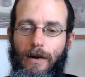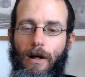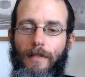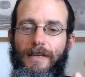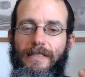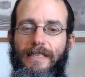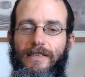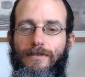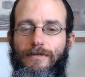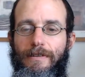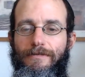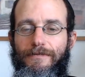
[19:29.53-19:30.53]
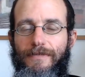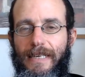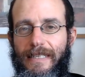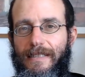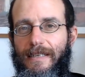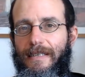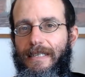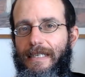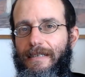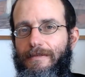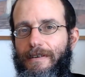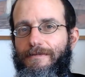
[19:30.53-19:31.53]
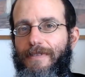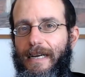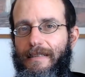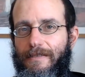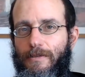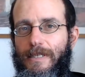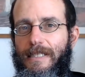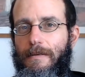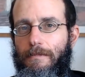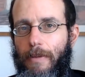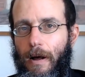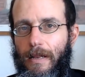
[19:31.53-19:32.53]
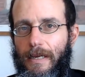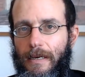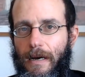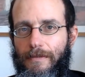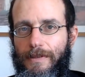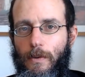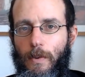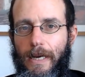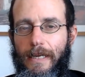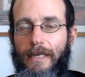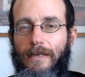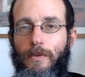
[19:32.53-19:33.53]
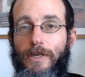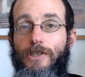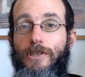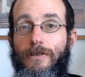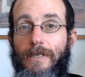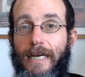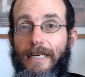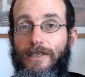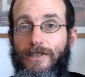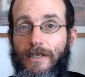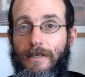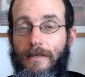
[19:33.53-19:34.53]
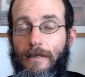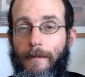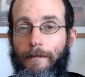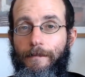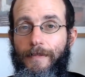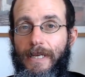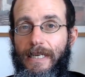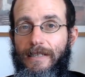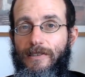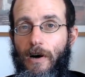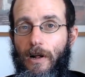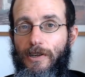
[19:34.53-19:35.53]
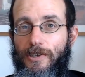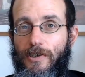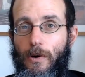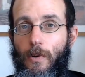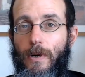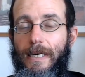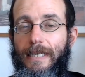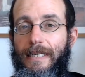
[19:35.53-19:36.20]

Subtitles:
all this is a reflective or symbolic of the way in which creation is also